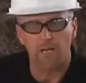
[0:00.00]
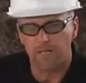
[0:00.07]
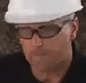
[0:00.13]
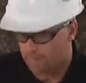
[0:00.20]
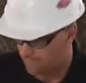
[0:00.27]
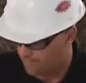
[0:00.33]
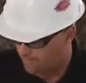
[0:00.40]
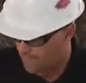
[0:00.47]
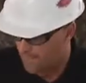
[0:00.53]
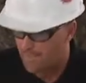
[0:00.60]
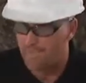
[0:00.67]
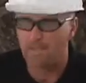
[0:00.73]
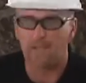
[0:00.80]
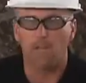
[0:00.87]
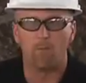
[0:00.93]
on,
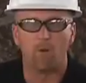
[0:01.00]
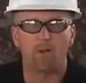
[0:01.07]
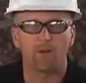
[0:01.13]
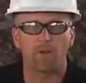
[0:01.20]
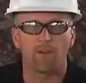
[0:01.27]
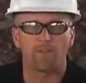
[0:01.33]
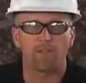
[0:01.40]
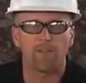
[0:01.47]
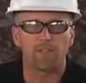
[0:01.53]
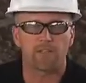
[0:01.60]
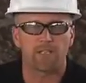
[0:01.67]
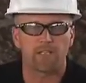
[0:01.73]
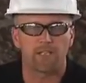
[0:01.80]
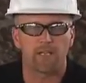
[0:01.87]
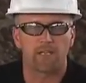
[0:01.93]
and one great feature
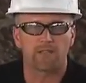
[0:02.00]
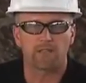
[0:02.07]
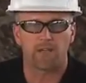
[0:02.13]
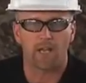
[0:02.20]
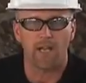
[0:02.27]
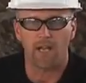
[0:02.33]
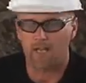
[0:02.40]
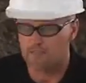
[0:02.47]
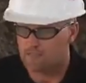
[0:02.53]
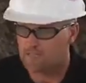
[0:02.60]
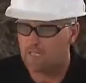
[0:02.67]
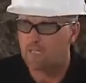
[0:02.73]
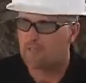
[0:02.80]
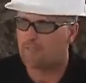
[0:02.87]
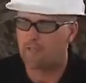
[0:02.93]
that the laser has,
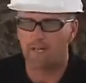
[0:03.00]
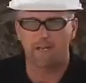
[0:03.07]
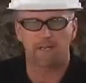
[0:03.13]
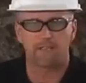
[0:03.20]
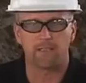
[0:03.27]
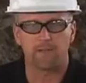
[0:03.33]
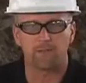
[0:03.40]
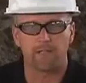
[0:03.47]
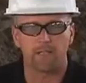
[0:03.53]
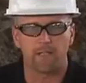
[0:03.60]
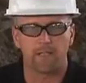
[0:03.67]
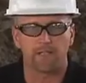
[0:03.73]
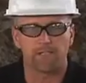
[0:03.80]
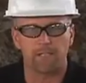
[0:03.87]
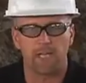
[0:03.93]
that on a dimly
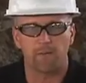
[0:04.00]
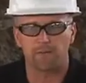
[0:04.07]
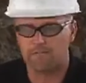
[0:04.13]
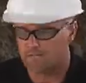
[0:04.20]
lit job